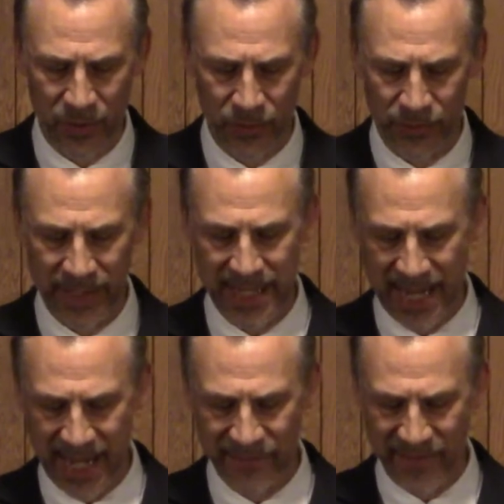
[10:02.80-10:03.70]
own
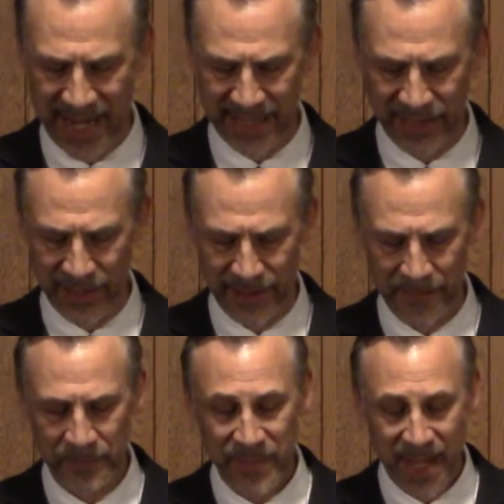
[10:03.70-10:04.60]
advantage.
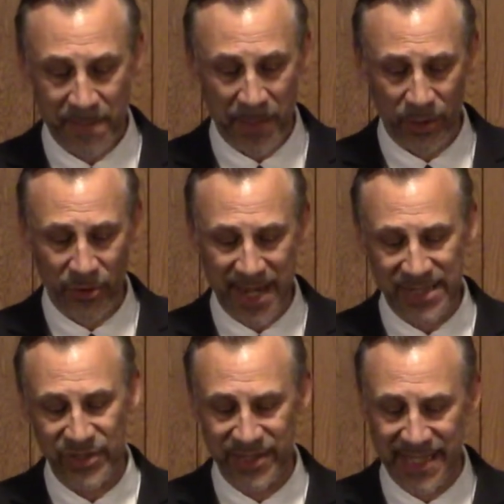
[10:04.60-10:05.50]
But
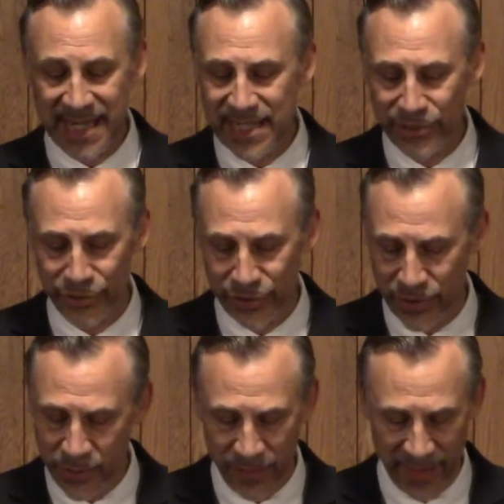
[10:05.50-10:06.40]
Christ didn't
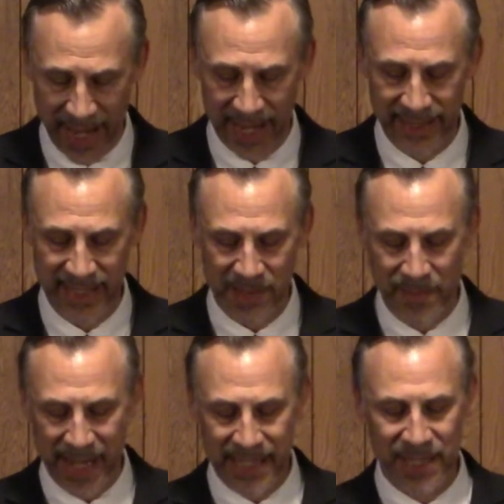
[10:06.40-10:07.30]
do that. He
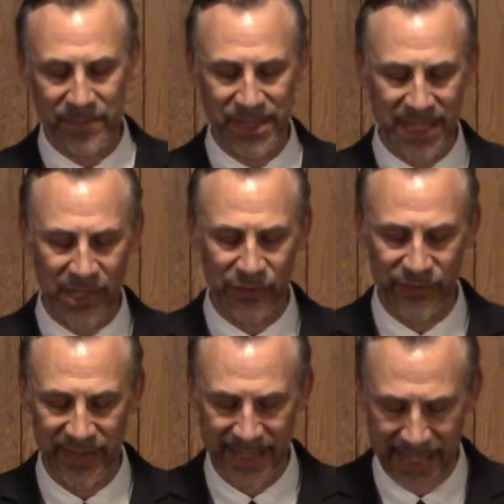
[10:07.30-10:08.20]
made
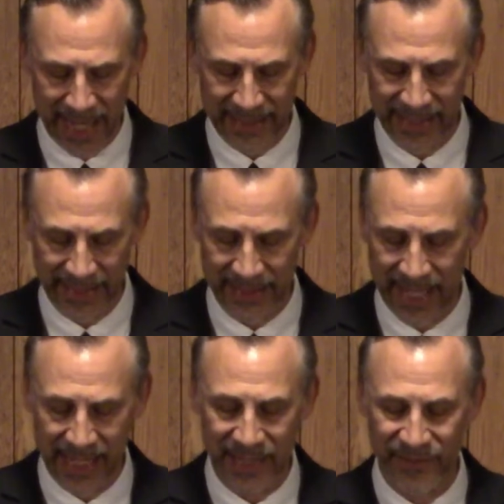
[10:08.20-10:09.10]
himself nothing,
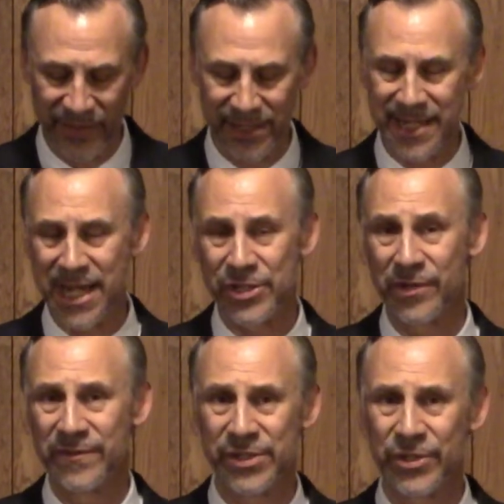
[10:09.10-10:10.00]
taking the very
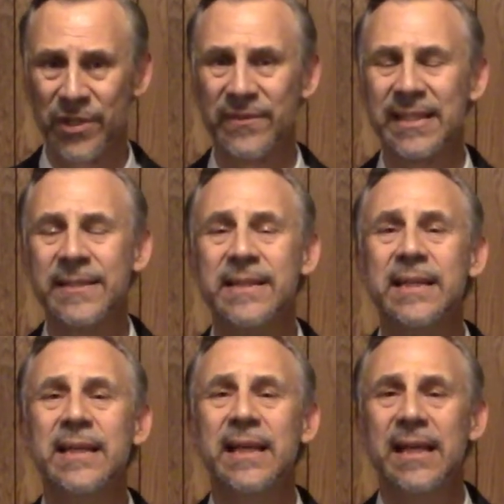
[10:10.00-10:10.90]
nature of a servant.
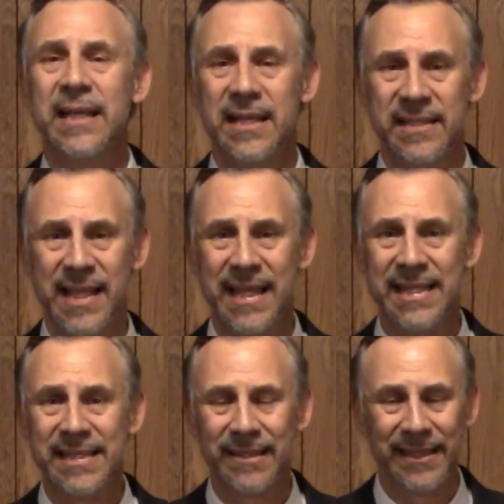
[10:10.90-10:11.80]
that
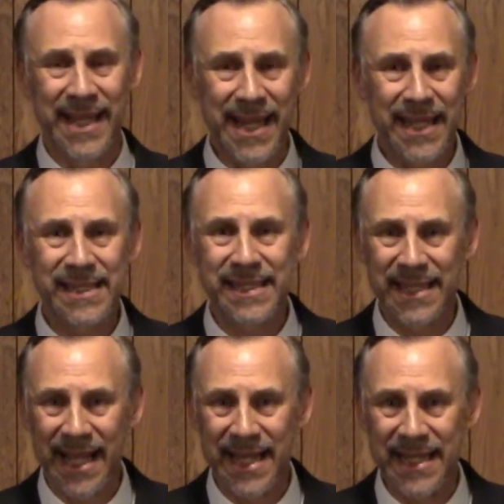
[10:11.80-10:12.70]
is laying
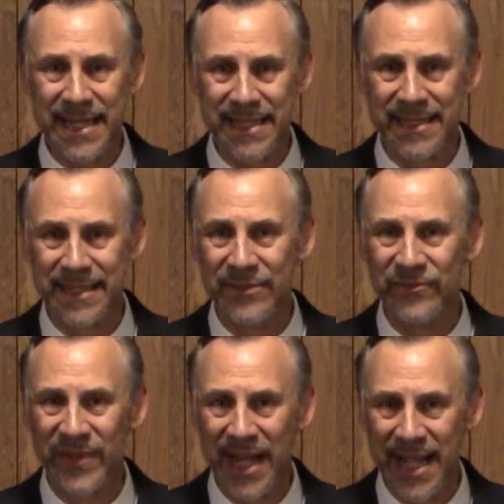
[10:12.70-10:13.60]
aside his
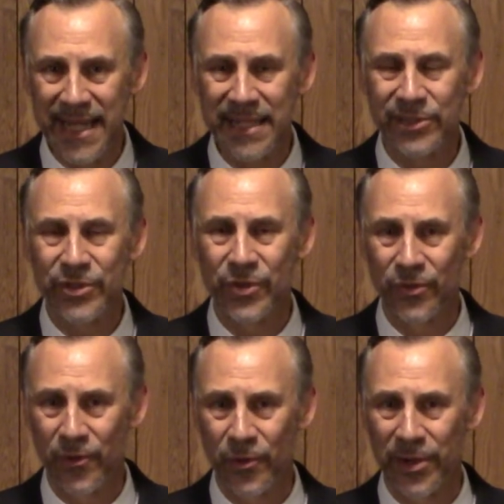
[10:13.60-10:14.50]
divine
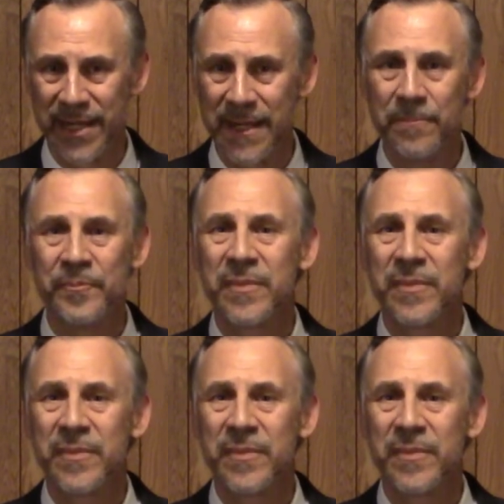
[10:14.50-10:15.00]
glory,